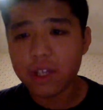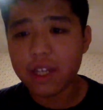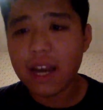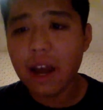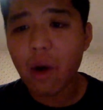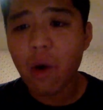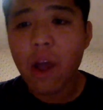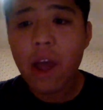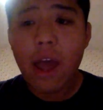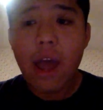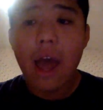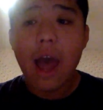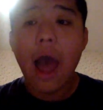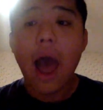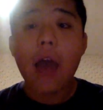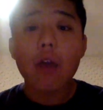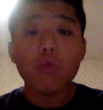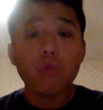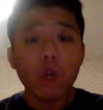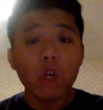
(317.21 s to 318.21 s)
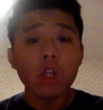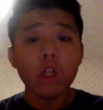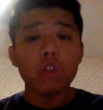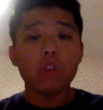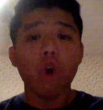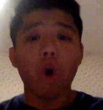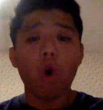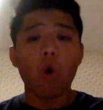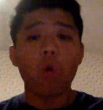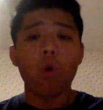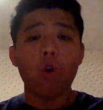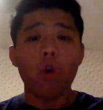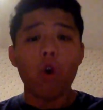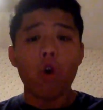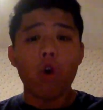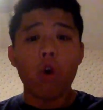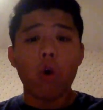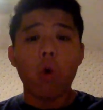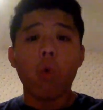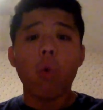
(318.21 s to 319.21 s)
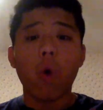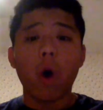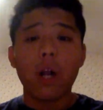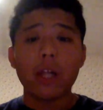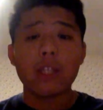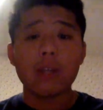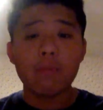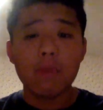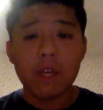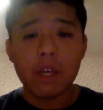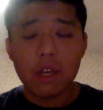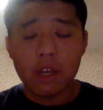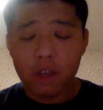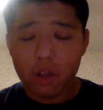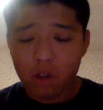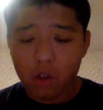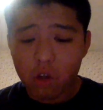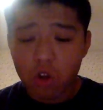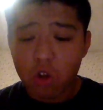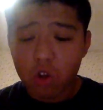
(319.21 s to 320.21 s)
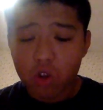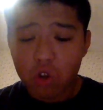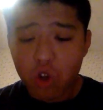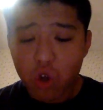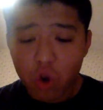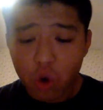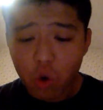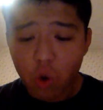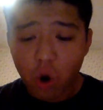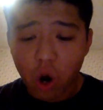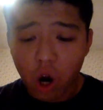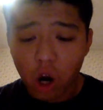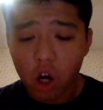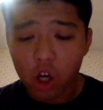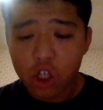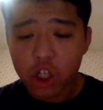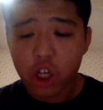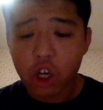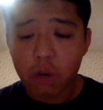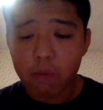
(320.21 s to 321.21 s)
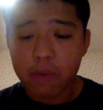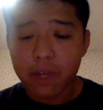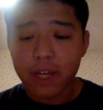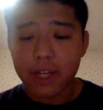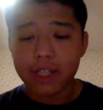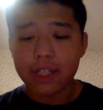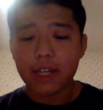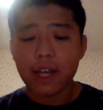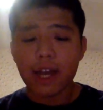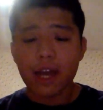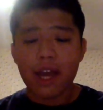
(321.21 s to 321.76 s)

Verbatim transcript: Now, I really don't want to be too harsh here because,